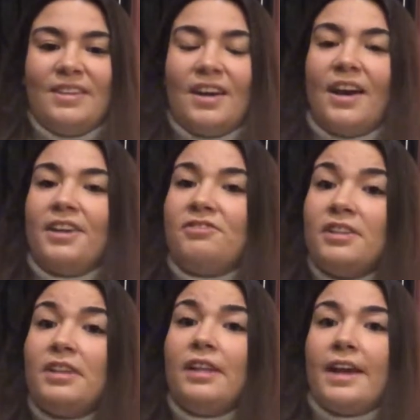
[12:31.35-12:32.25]
I
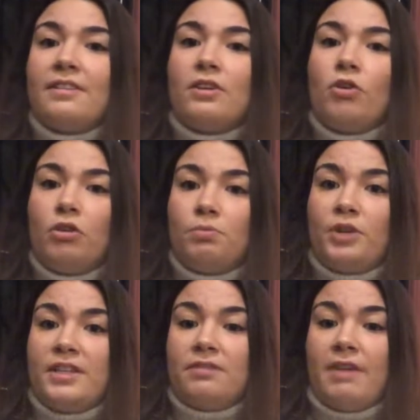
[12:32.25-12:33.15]
really like the
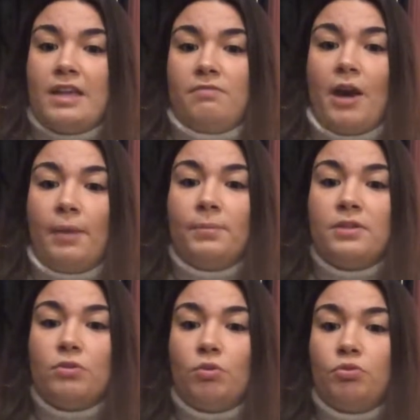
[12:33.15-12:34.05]
collaborative environment
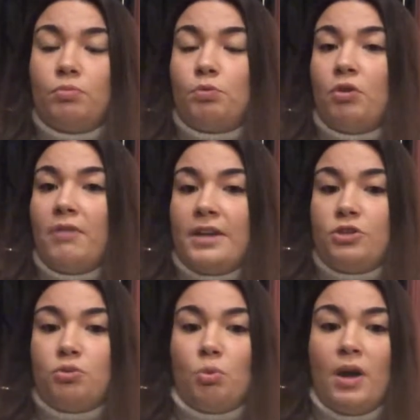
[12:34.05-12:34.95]
Onur provides
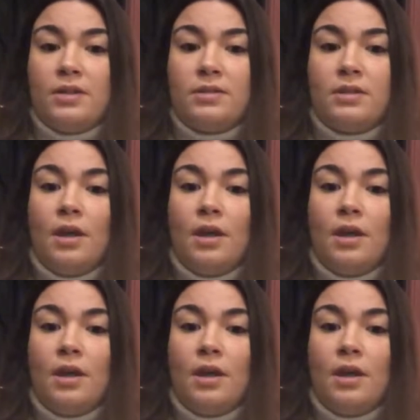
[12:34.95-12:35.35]
to us,